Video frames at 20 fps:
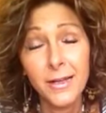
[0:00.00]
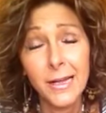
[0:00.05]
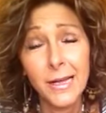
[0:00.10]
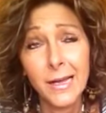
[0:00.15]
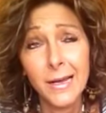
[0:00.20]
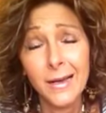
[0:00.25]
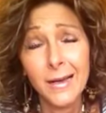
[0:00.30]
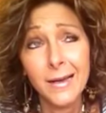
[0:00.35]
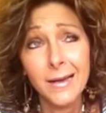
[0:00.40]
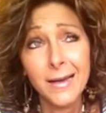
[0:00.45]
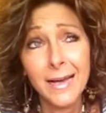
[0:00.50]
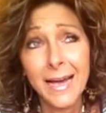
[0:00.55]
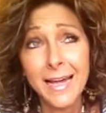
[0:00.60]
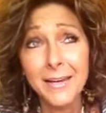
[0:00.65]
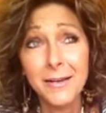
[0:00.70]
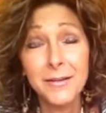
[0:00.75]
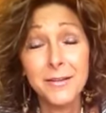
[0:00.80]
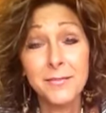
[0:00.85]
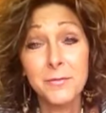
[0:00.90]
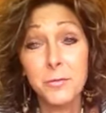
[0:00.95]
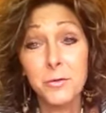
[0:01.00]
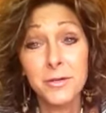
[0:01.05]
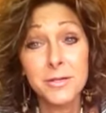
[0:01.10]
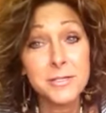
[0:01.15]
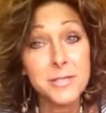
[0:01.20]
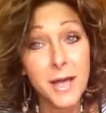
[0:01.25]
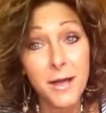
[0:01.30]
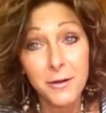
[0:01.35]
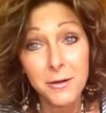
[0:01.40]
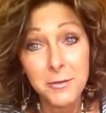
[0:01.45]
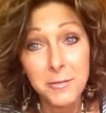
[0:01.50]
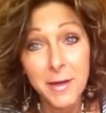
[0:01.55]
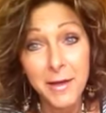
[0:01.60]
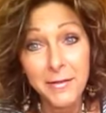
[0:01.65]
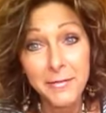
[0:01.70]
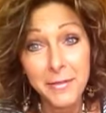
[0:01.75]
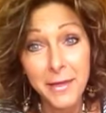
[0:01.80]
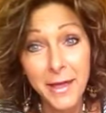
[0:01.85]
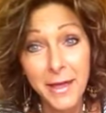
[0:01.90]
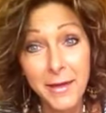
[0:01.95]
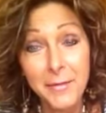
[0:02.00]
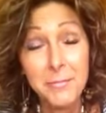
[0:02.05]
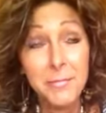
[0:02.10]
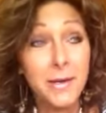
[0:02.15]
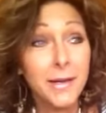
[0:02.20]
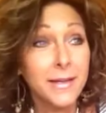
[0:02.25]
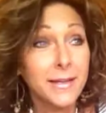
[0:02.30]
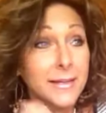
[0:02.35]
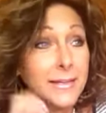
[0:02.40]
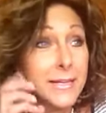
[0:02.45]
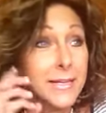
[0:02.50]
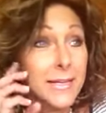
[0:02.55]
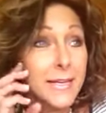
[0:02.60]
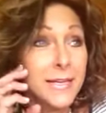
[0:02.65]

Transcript: Uh, I don't even want to talk about that, but